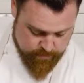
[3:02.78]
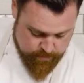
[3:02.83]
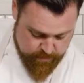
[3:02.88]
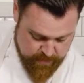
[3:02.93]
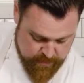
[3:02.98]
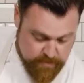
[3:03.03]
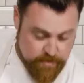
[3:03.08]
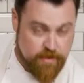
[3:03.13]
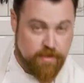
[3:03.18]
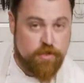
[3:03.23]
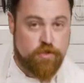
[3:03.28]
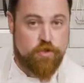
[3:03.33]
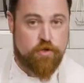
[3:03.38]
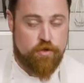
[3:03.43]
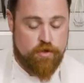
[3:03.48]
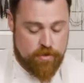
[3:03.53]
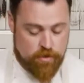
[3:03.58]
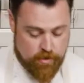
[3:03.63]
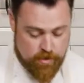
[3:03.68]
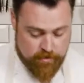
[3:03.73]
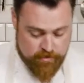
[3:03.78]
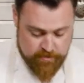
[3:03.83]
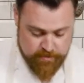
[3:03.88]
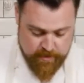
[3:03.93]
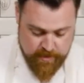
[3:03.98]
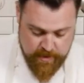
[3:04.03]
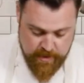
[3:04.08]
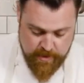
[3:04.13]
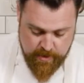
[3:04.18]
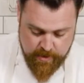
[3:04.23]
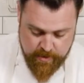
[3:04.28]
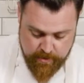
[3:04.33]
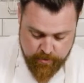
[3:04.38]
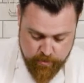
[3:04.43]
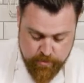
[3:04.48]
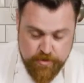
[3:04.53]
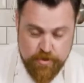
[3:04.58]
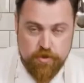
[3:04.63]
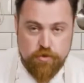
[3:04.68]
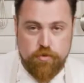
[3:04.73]
basically to turn it off. The
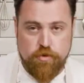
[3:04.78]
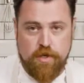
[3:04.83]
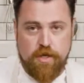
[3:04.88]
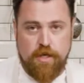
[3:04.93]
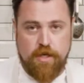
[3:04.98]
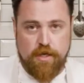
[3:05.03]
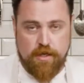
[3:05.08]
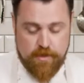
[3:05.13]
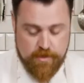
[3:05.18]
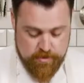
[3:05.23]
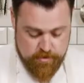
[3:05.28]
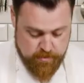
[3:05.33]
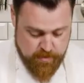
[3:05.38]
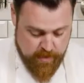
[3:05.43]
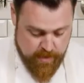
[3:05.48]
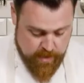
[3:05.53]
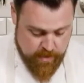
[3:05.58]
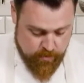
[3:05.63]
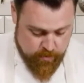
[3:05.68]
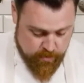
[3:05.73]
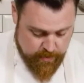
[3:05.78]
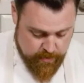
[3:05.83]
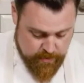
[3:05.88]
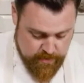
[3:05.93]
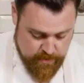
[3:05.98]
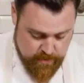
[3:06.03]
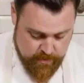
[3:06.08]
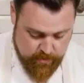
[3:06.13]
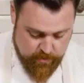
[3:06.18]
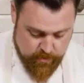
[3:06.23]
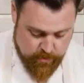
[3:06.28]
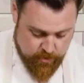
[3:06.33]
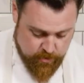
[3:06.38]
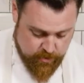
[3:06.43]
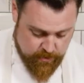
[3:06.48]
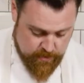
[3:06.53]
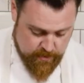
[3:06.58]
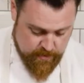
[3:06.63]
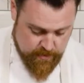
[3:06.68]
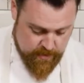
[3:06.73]
residual heat in this pan will continue to cook these